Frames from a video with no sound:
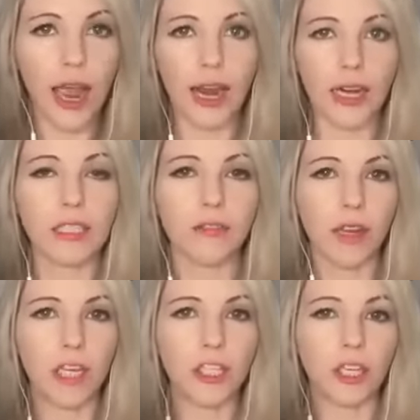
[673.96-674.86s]

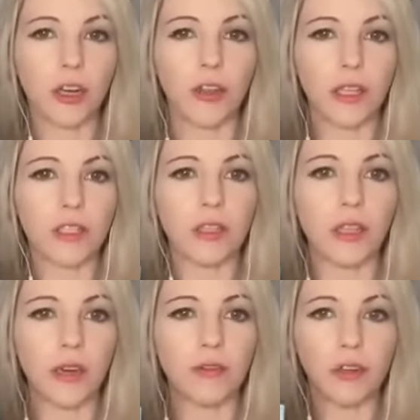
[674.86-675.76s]
activation on this
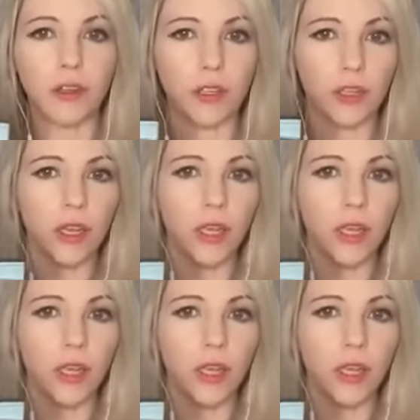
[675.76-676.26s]
level,